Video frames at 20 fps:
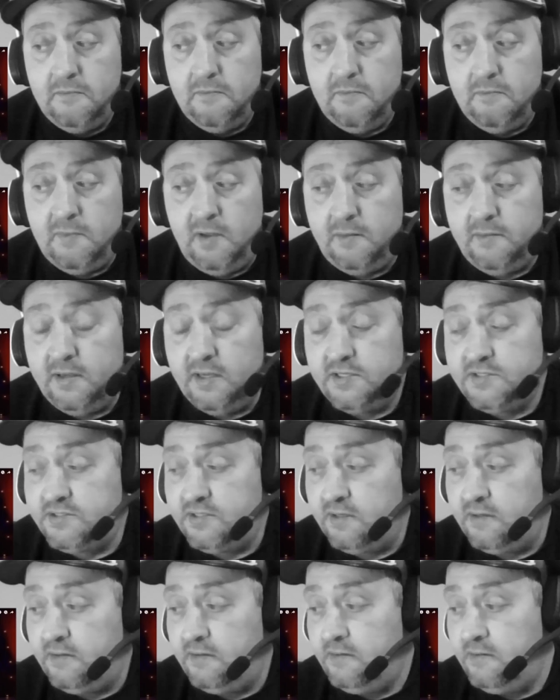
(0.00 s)
Maybe I
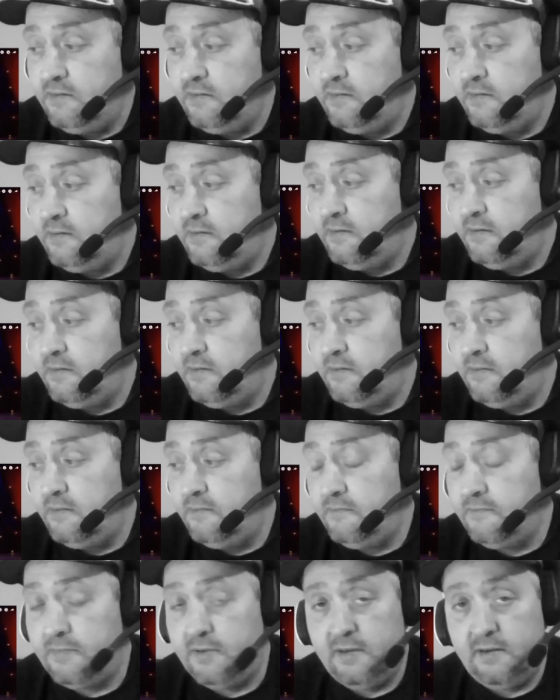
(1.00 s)
should,
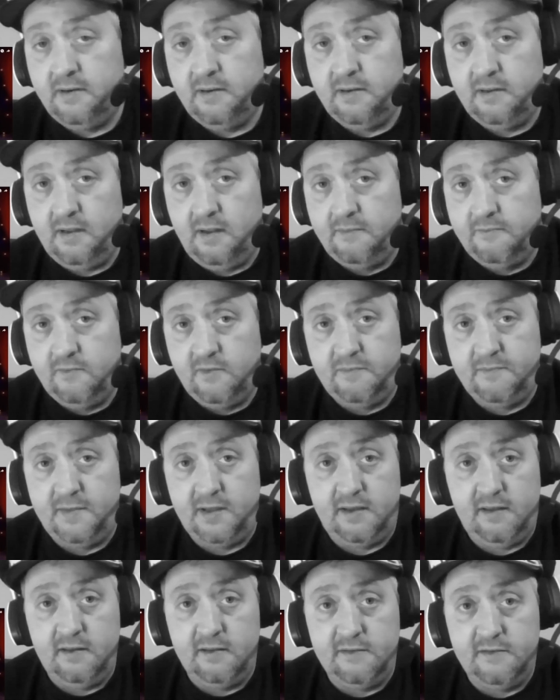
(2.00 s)
but I'm with
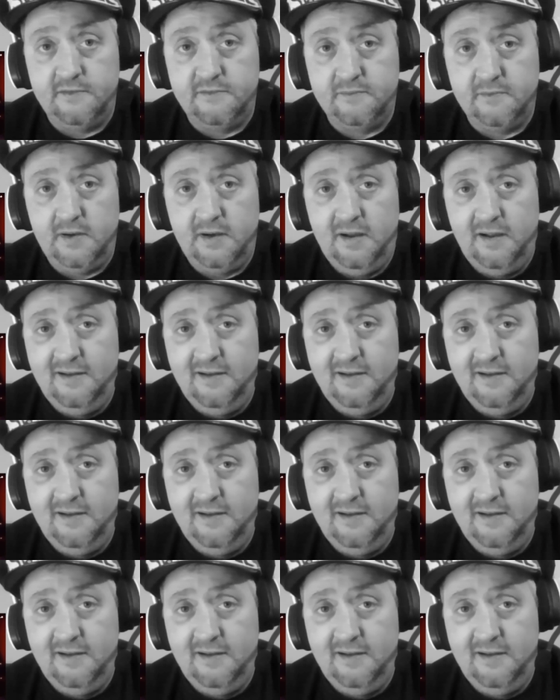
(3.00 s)
Micky on this one.